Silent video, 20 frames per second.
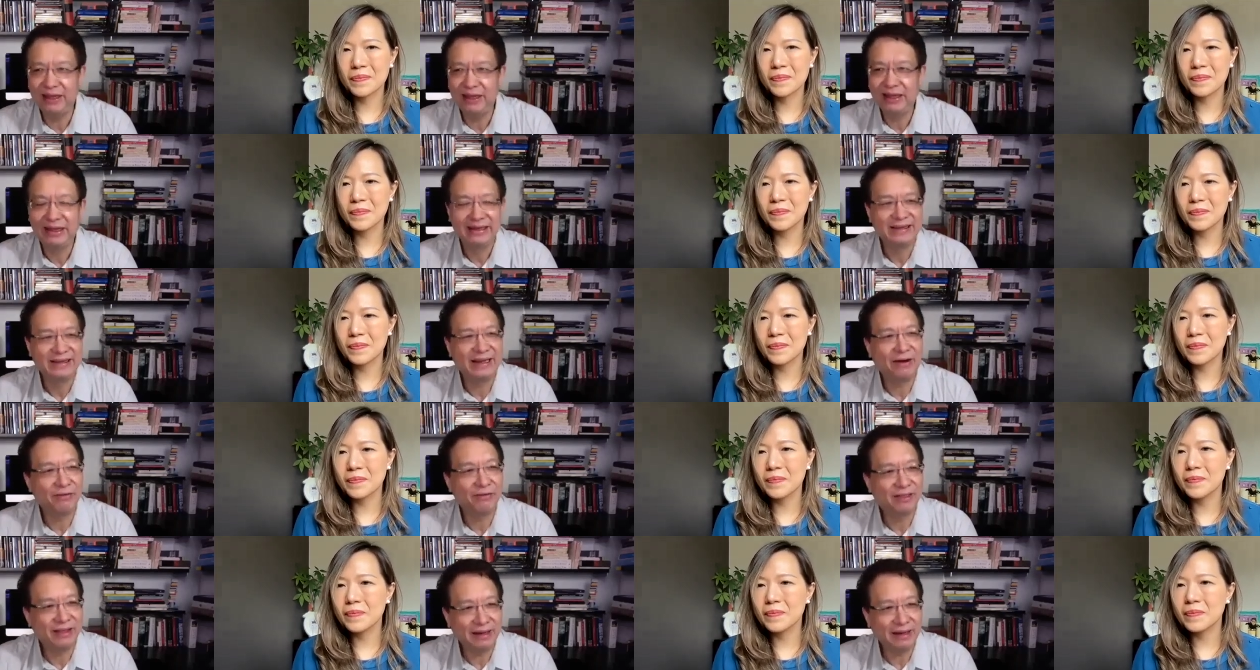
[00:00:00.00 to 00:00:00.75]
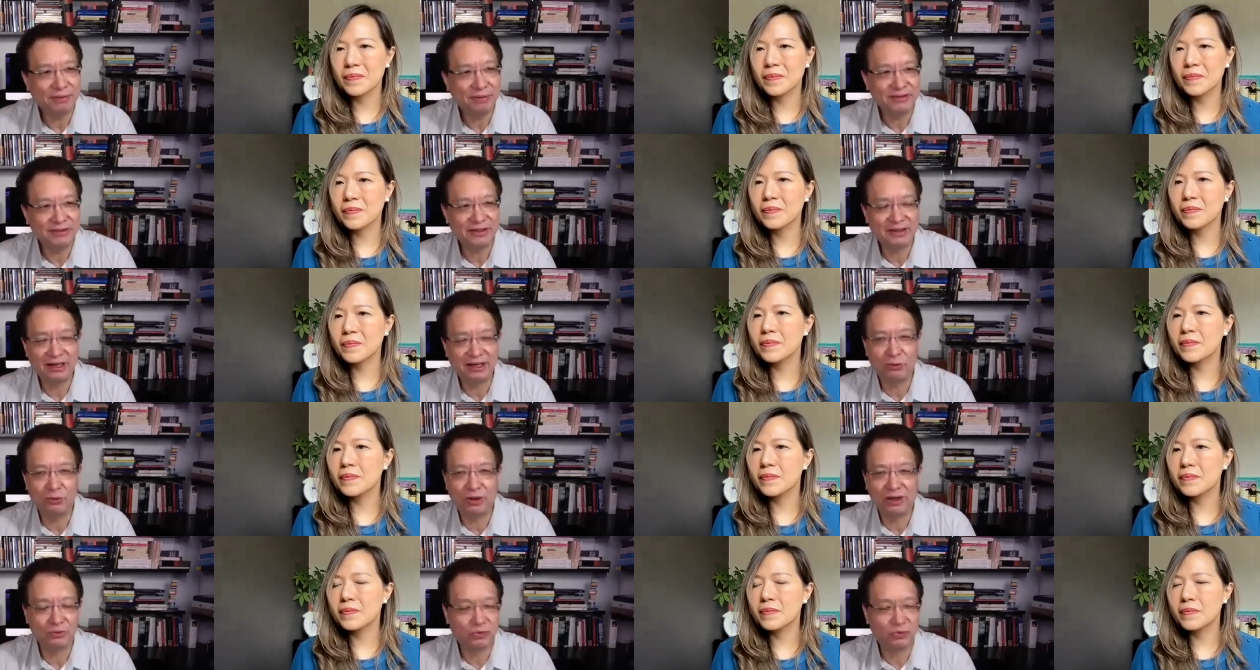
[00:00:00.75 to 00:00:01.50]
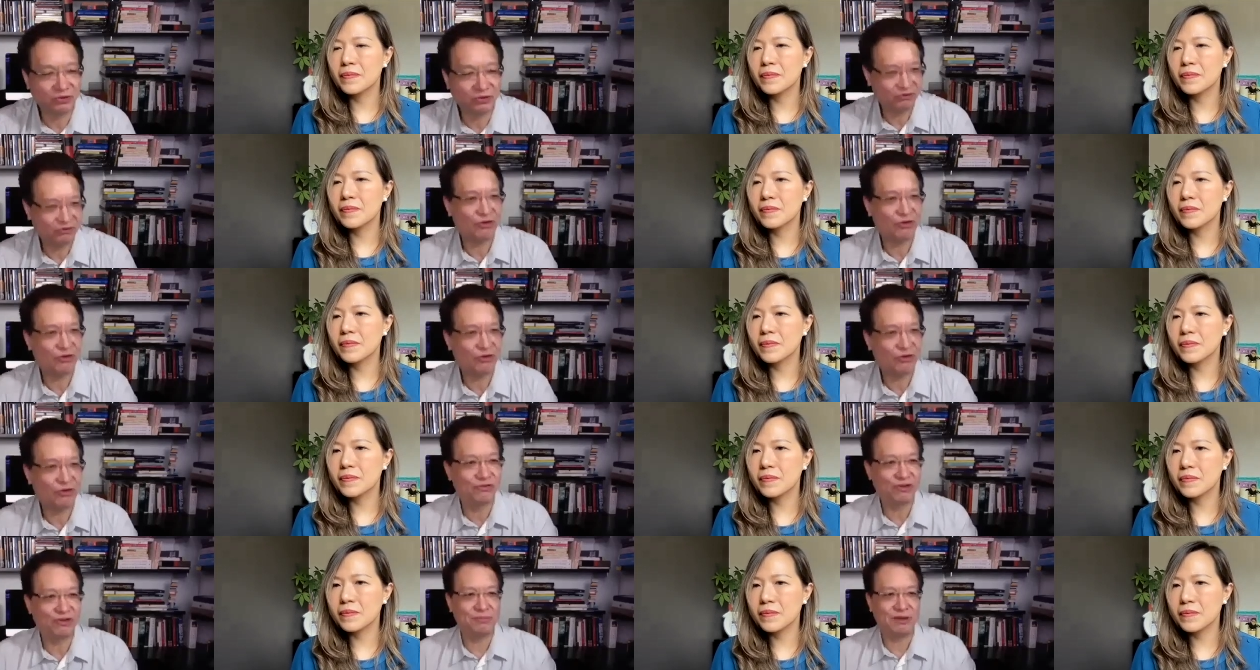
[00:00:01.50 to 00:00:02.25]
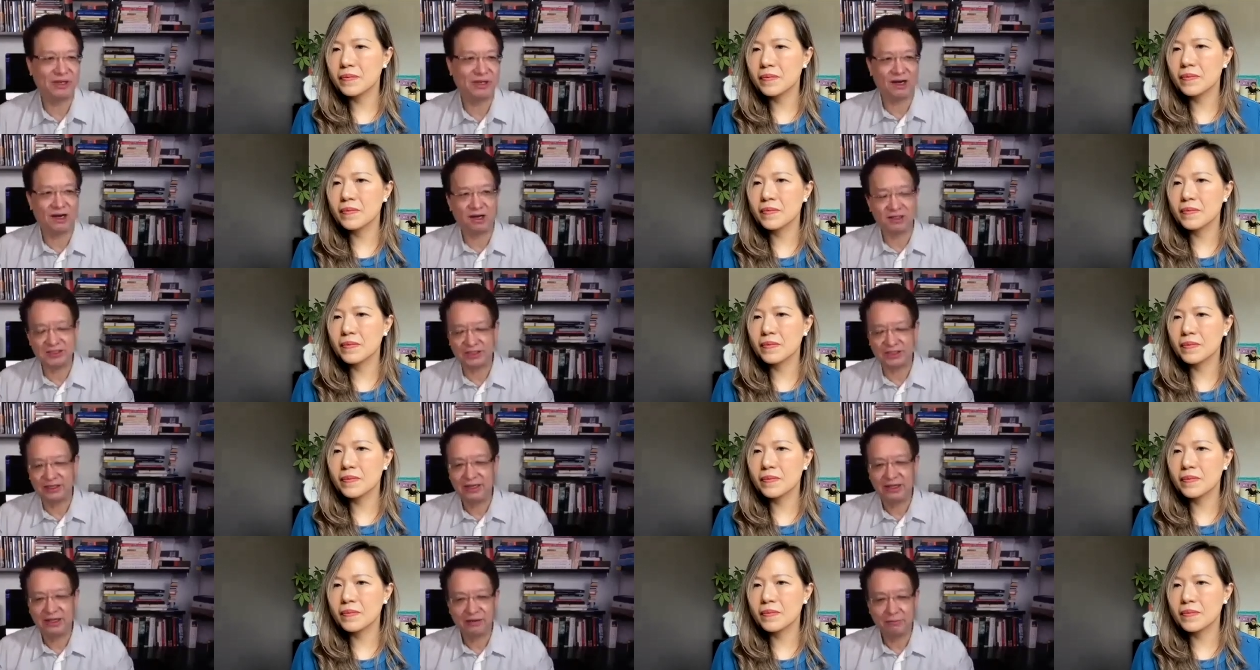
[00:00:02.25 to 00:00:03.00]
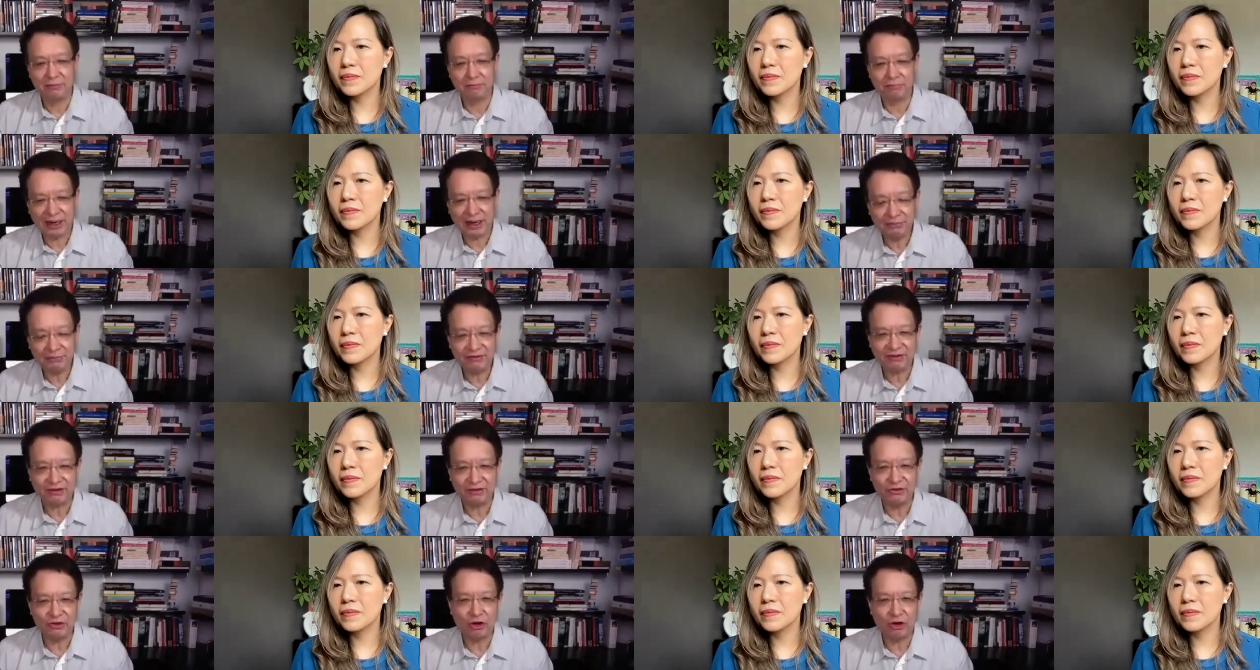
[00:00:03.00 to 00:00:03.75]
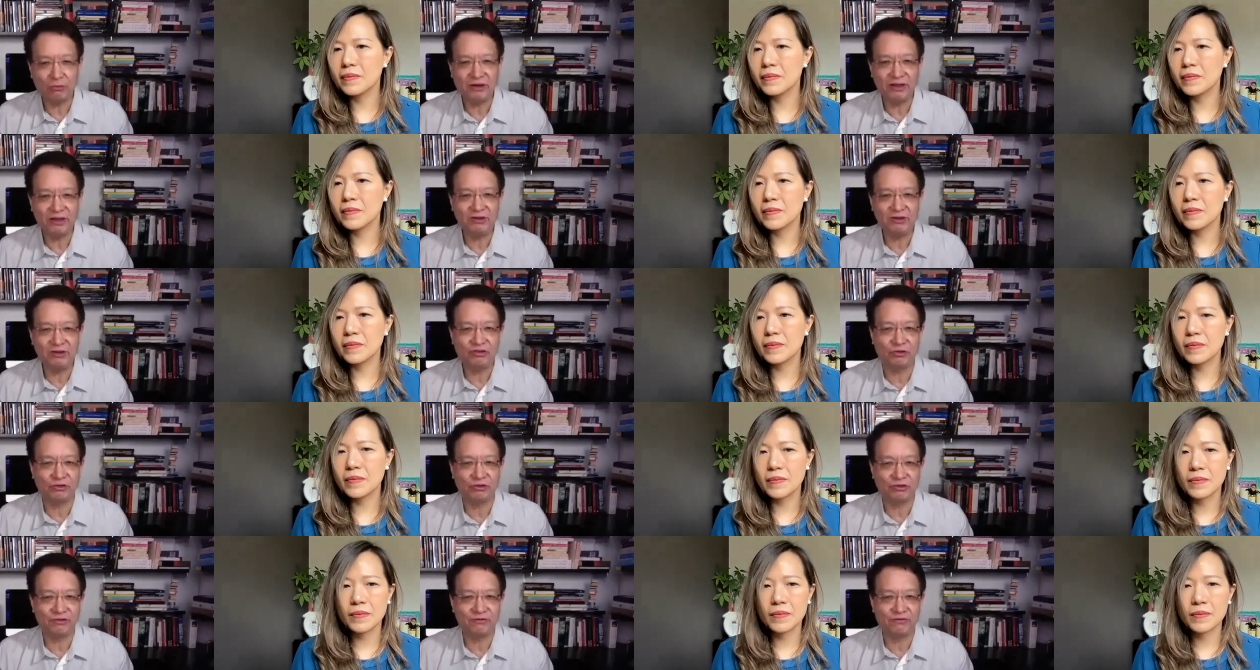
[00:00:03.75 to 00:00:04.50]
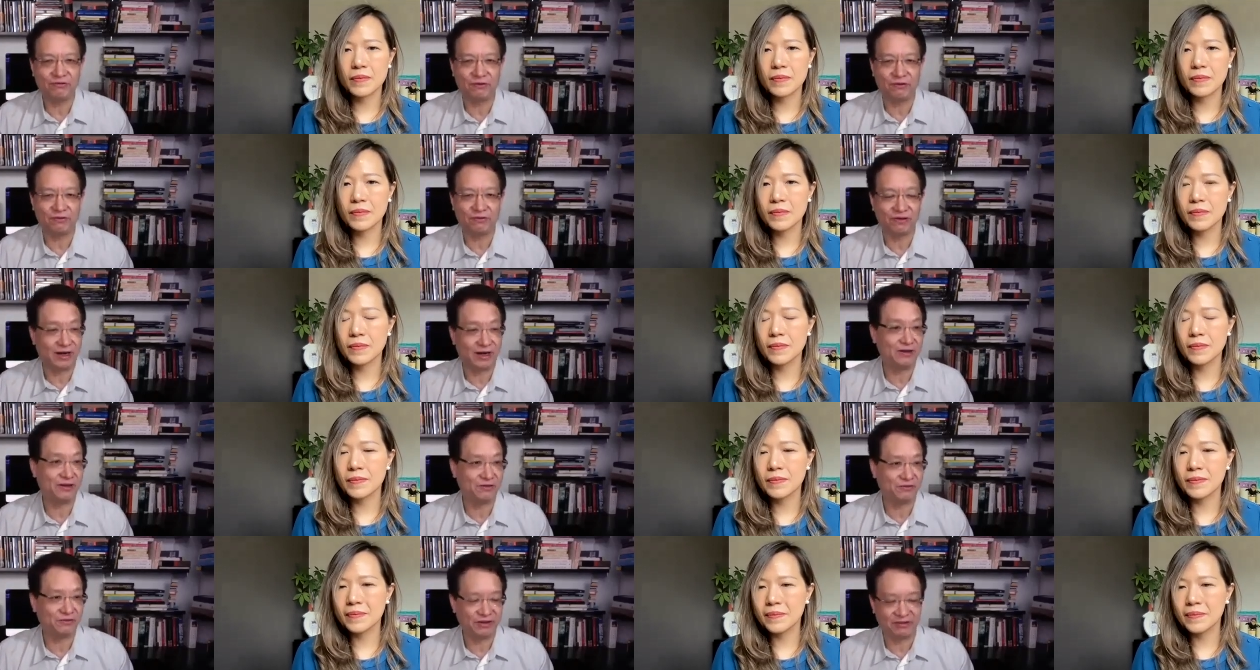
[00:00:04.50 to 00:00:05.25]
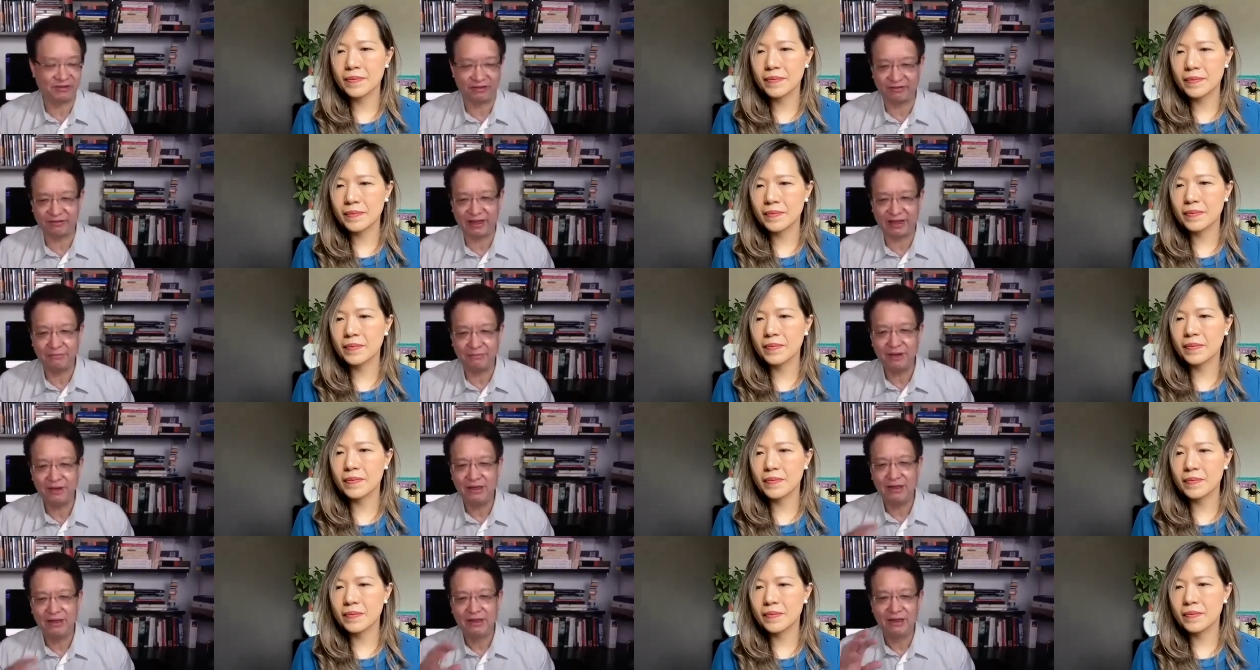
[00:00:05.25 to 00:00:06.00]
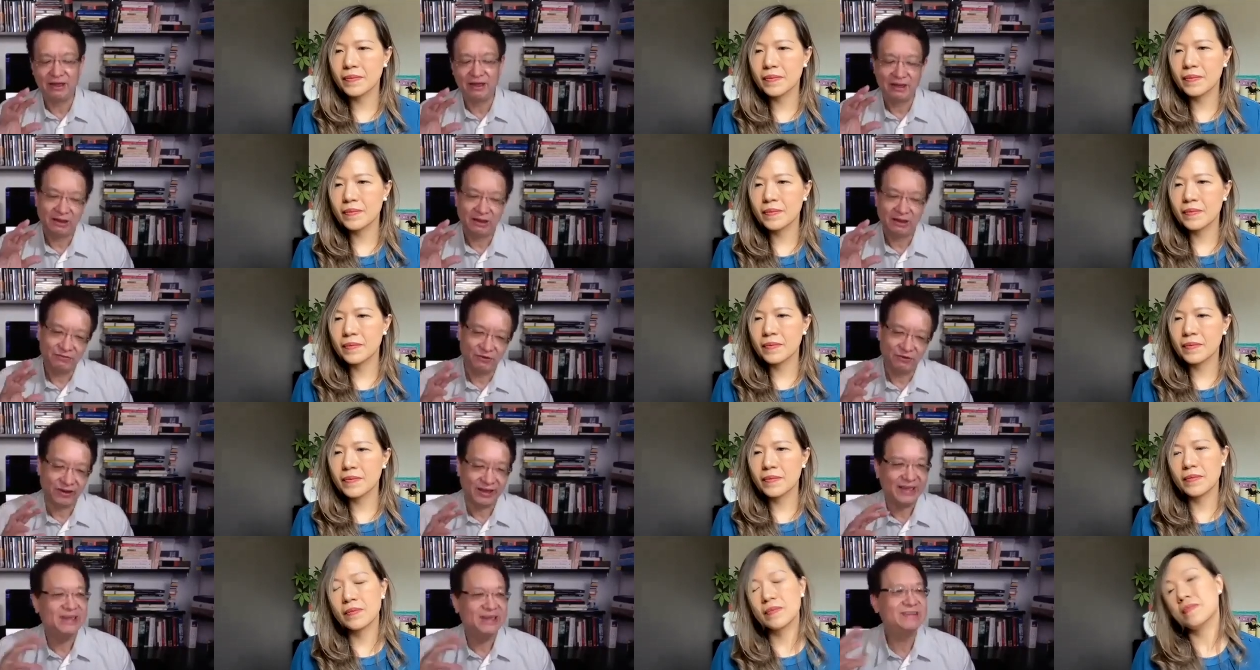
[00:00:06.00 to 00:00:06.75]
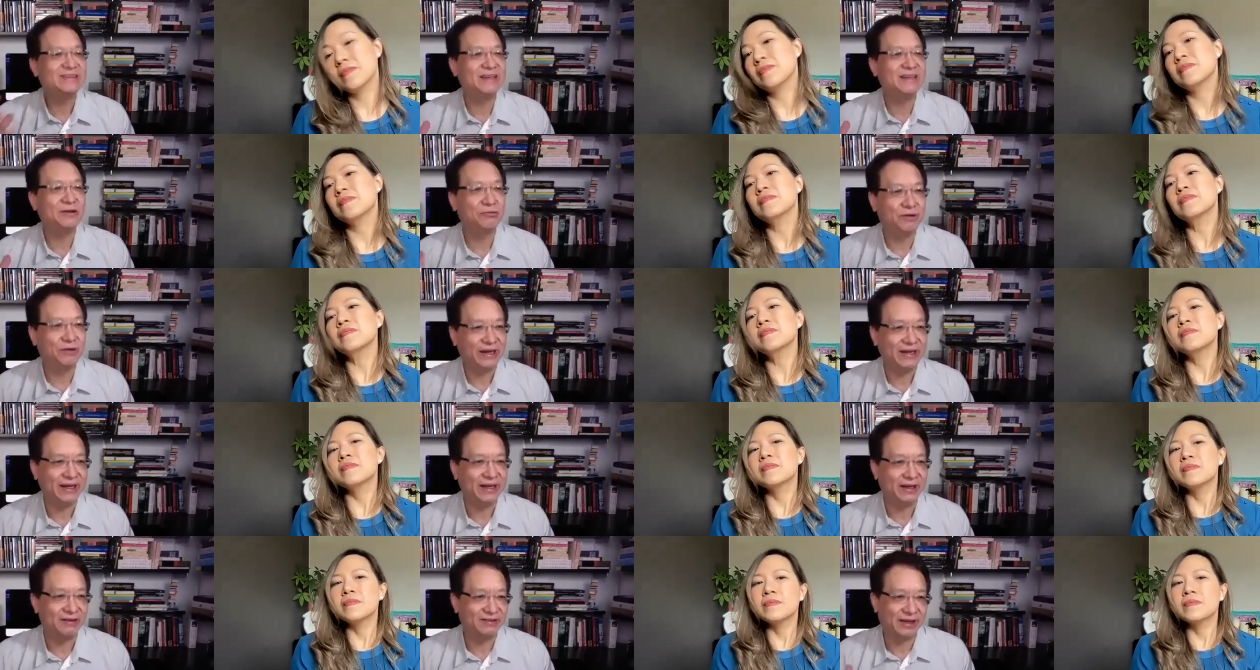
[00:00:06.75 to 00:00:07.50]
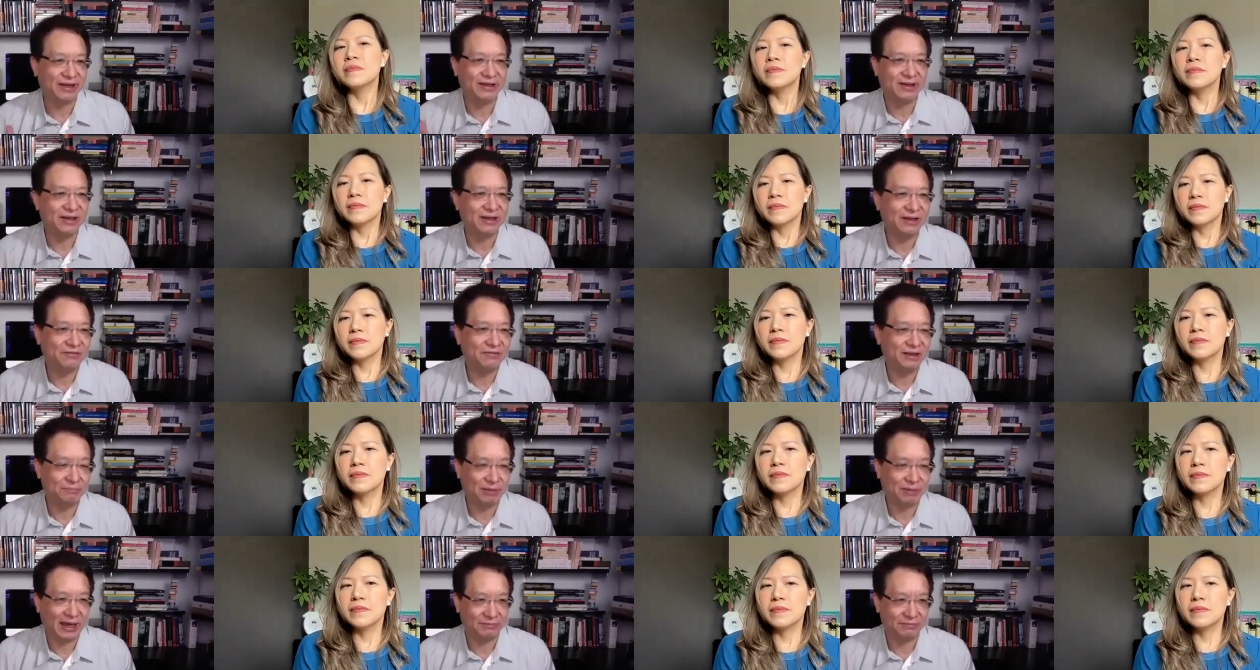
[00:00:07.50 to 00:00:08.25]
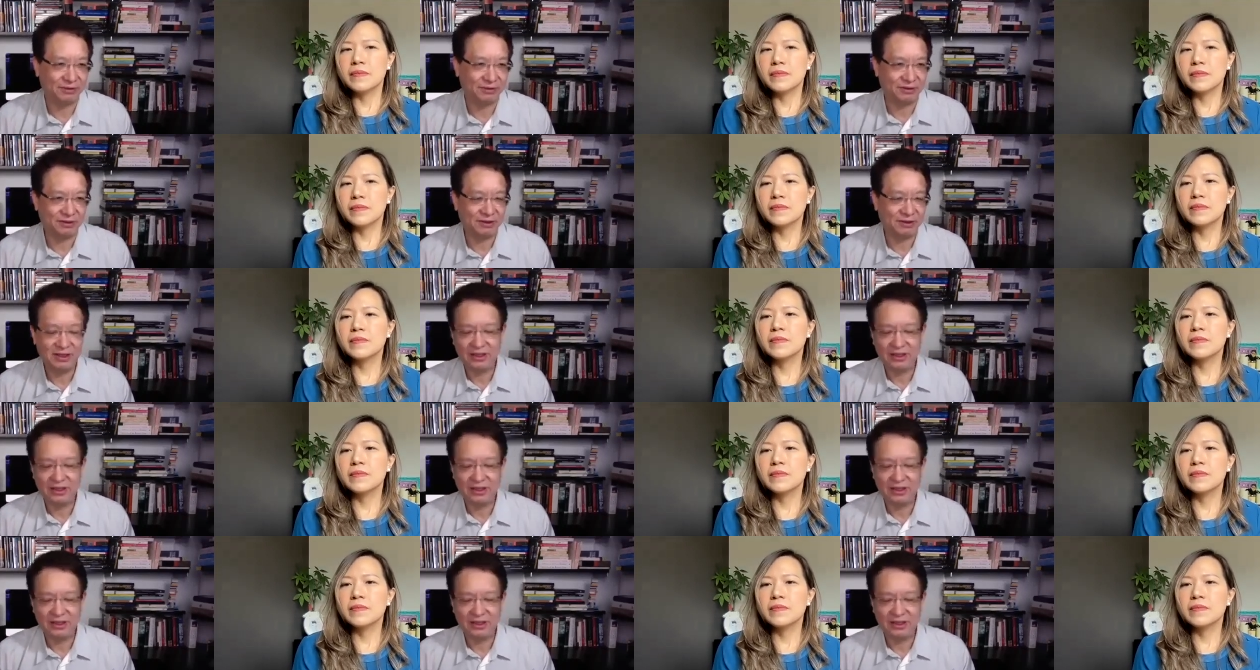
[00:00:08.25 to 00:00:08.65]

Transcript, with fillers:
Speaker 1: Now, that particular one was chosen because Bibles are normally chosen for a variety of reasons. Some for easy reading, say the Living Bible.